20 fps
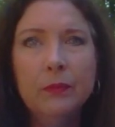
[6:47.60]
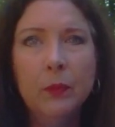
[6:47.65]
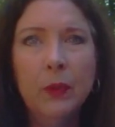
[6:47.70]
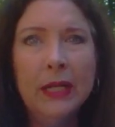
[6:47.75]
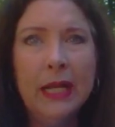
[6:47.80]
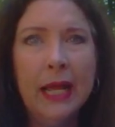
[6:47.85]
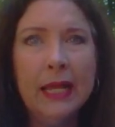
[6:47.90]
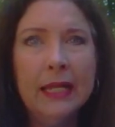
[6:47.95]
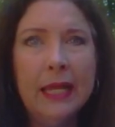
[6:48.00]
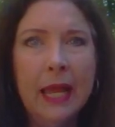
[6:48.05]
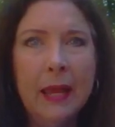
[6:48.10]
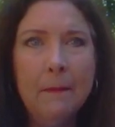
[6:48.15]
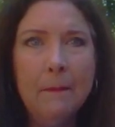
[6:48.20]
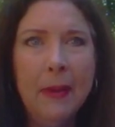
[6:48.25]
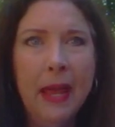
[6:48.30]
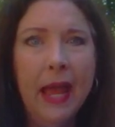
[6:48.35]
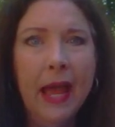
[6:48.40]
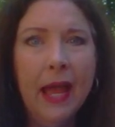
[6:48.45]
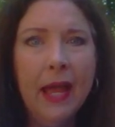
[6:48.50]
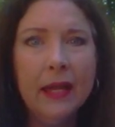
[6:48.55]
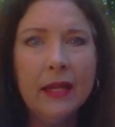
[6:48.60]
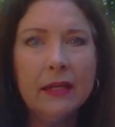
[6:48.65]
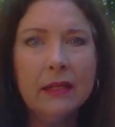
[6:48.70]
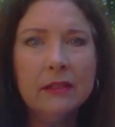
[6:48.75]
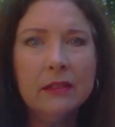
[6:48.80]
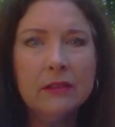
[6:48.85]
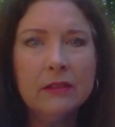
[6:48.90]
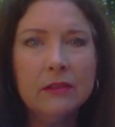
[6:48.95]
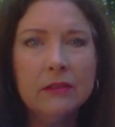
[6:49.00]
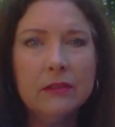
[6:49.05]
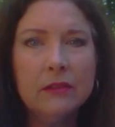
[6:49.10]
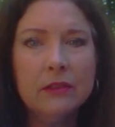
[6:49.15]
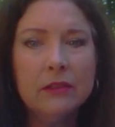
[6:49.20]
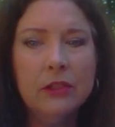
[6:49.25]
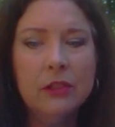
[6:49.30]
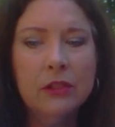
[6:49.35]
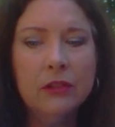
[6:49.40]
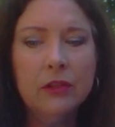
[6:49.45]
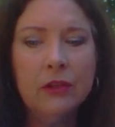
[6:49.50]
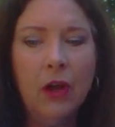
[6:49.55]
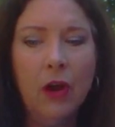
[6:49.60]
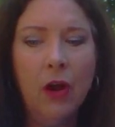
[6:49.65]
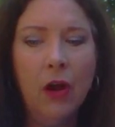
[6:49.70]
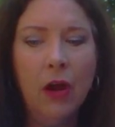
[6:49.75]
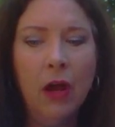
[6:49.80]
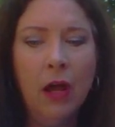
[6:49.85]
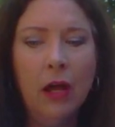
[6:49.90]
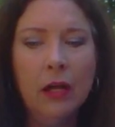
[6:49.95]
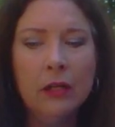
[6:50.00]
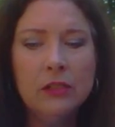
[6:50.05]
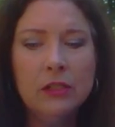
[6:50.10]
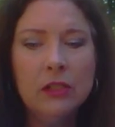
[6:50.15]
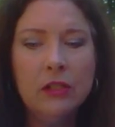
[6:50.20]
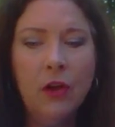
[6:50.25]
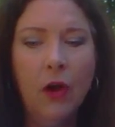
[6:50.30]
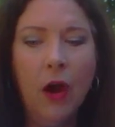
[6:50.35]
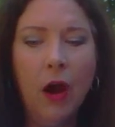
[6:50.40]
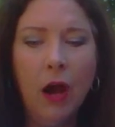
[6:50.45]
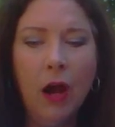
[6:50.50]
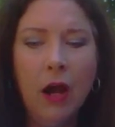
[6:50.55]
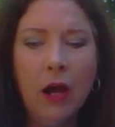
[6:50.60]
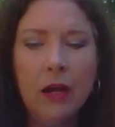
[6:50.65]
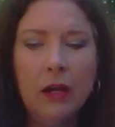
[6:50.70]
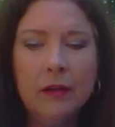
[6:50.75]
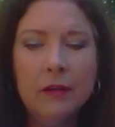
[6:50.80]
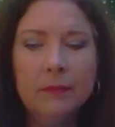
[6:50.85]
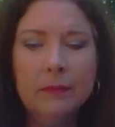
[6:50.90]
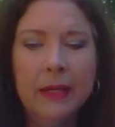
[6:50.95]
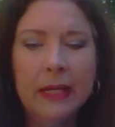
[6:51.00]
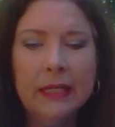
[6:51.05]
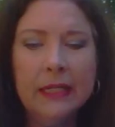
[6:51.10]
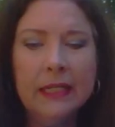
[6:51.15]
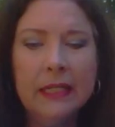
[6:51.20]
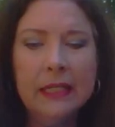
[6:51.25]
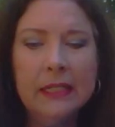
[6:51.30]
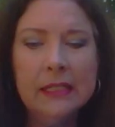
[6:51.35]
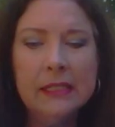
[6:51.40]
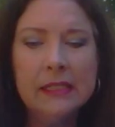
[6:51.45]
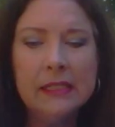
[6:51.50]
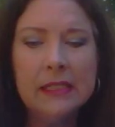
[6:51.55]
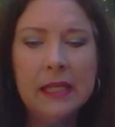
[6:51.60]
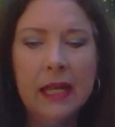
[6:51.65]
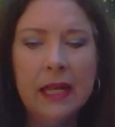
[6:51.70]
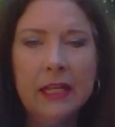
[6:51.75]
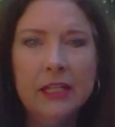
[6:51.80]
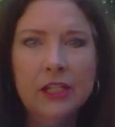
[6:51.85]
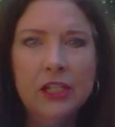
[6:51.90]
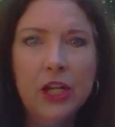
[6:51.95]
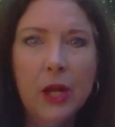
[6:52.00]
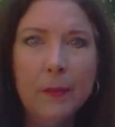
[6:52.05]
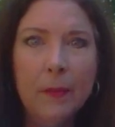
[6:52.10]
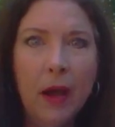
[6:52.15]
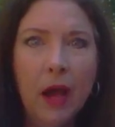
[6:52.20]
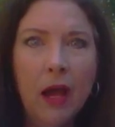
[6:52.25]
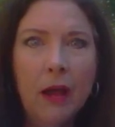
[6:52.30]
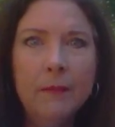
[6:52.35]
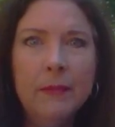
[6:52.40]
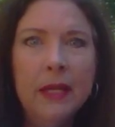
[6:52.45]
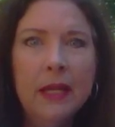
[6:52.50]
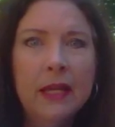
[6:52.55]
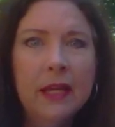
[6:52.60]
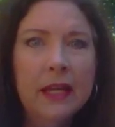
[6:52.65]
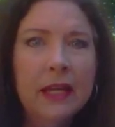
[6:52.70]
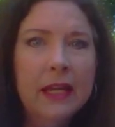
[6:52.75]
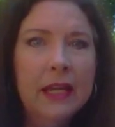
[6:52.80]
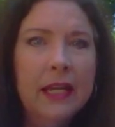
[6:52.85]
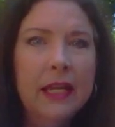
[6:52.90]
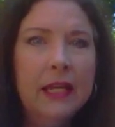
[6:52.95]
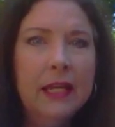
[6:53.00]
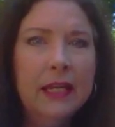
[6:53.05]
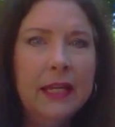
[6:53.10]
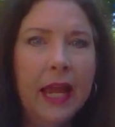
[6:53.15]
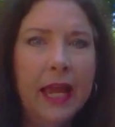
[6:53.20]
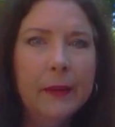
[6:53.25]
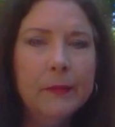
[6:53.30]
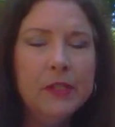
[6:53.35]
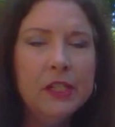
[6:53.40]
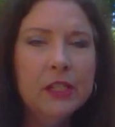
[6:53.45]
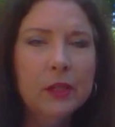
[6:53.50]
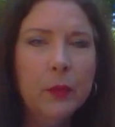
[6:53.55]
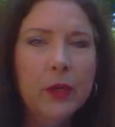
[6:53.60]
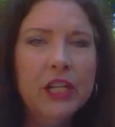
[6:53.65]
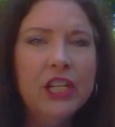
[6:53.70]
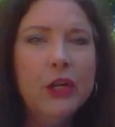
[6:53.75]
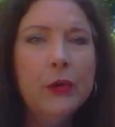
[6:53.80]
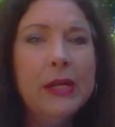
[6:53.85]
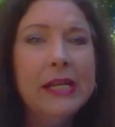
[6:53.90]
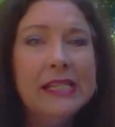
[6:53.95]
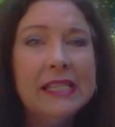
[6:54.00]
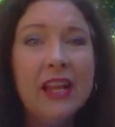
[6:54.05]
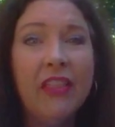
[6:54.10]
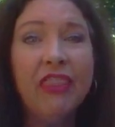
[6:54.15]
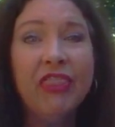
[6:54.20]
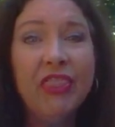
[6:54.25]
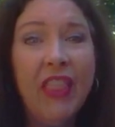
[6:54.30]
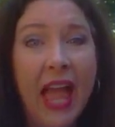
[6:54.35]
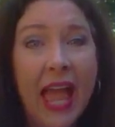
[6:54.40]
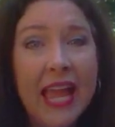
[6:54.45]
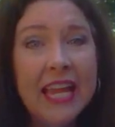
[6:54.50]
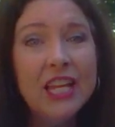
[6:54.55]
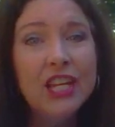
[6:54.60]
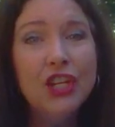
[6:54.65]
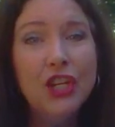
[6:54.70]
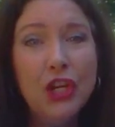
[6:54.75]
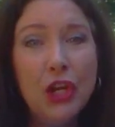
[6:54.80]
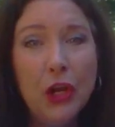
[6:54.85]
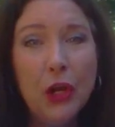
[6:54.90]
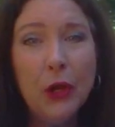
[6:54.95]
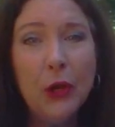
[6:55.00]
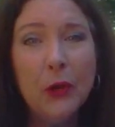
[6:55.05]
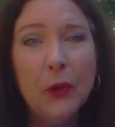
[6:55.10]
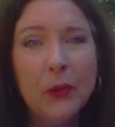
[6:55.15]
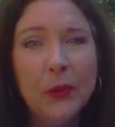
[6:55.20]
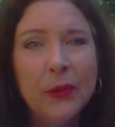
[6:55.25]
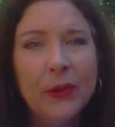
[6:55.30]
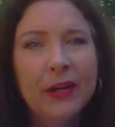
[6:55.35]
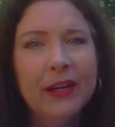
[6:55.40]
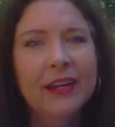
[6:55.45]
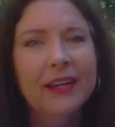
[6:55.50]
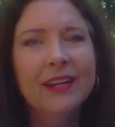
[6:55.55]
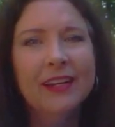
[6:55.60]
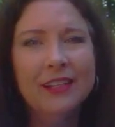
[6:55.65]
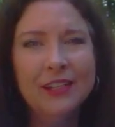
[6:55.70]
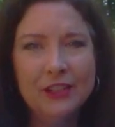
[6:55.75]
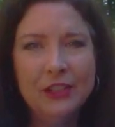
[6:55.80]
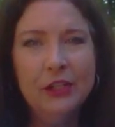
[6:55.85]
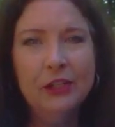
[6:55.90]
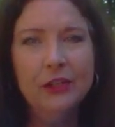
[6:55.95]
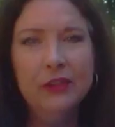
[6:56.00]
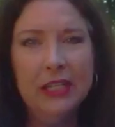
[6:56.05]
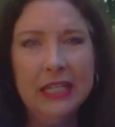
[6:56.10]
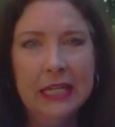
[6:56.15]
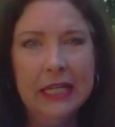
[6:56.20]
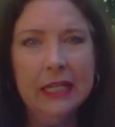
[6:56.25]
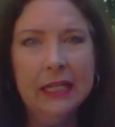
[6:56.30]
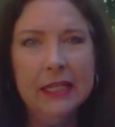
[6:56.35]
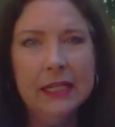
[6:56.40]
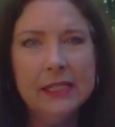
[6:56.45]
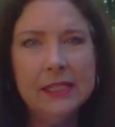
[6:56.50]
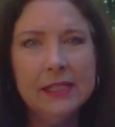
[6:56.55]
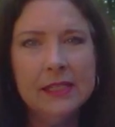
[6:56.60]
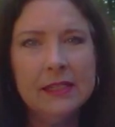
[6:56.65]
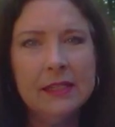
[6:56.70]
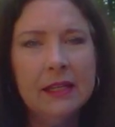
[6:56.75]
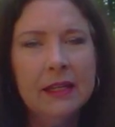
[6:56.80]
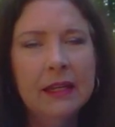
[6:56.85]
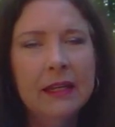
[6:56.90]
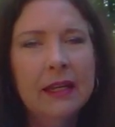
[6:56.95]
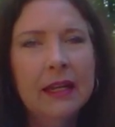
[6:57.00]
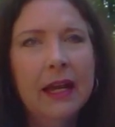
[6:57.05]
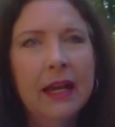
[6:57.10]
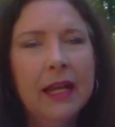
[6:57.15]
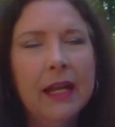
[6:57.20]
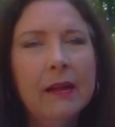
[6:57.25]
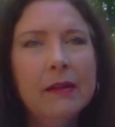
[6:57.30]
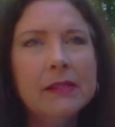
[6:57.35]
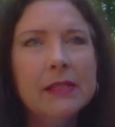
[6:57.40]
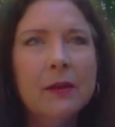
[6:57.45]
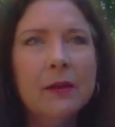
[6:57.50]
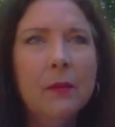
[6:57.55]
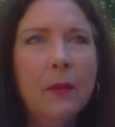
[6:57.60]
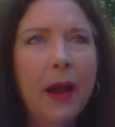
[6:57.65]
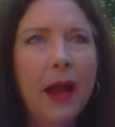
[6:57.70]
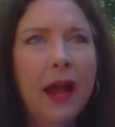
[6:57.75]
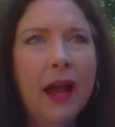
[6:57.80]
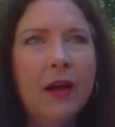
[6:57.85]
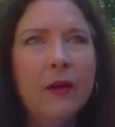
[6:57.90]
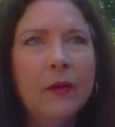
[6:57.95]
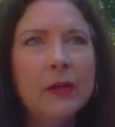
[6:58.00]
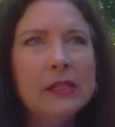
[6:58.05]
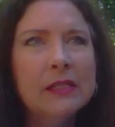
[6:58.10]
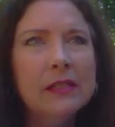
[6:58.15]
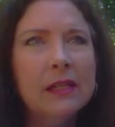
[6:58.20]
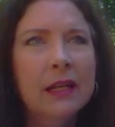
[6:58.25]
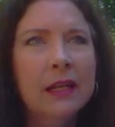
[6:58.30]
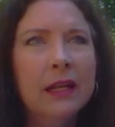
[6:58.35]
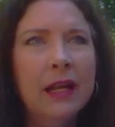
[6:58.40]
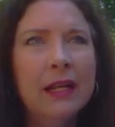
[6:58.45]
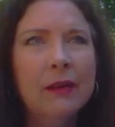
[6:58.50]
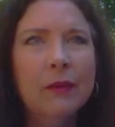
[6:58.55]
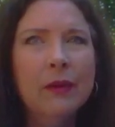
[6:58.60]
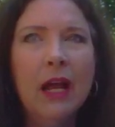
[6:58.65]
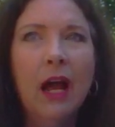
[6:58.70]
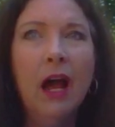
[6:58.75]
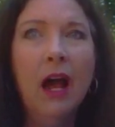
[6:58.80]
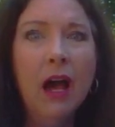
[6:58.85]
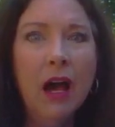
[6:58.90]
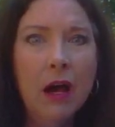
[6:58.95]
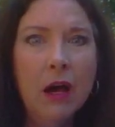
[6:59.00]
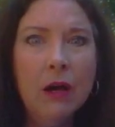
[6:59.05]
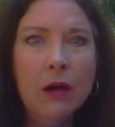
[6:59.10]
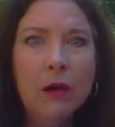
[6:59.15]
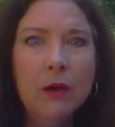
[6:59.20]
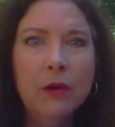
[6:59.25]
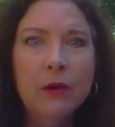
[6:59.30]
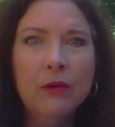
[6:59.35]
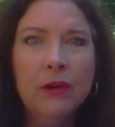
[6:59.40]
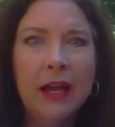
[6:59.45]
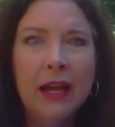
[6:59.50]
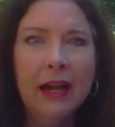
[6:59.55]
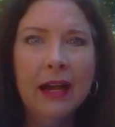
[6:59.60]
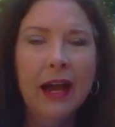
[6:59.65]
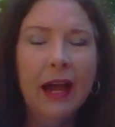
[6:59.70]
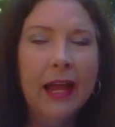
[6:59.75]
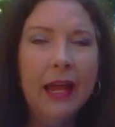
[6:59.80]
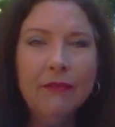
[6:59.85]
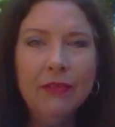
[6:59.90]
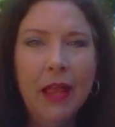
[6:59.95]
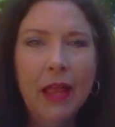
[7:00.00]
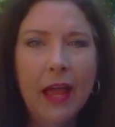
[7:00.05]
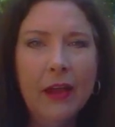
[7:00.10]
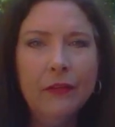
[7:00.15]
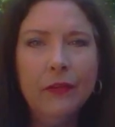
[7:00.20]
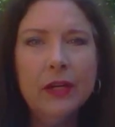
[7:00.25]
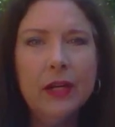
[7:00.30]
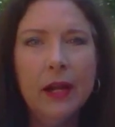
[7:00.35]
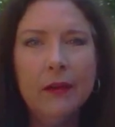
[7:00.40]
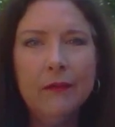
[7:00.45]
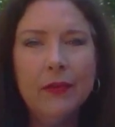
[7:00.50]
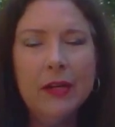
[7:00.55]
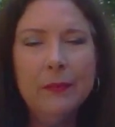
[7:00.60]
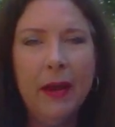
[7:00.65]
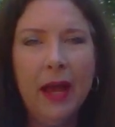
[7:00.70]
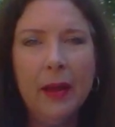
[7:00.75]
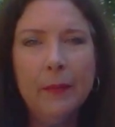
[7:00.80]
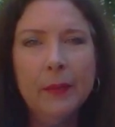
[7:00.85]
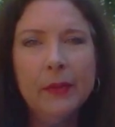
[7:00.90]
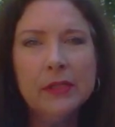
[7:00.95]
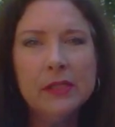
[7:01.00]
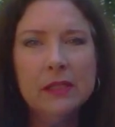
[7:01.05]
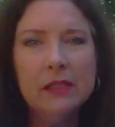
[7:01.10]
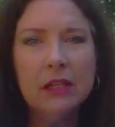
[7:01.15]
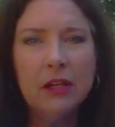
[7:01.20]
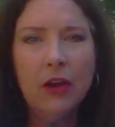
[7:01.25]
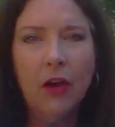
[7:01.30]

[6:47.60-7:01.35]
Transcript: when I came back to the, uh, to the car, my kids said, you know, Mom, he came to the window and he said, thank you, to the kids. And I was like, wow. And I went, oh, I have Life Recovery Bibles in